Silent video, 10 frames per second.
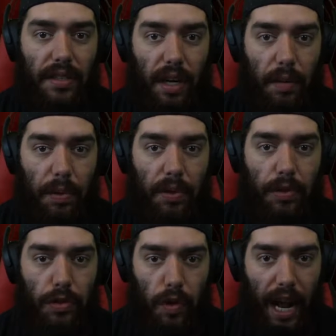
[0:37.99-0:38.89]
double
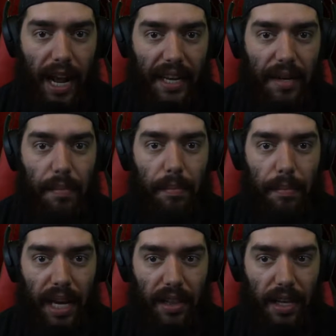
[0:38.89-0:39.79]
dragon
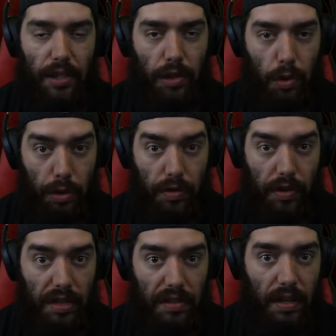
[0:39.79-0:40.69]
melee
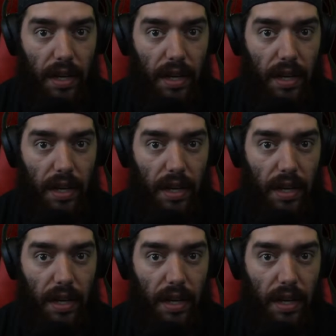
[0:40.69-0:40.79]
sorceress.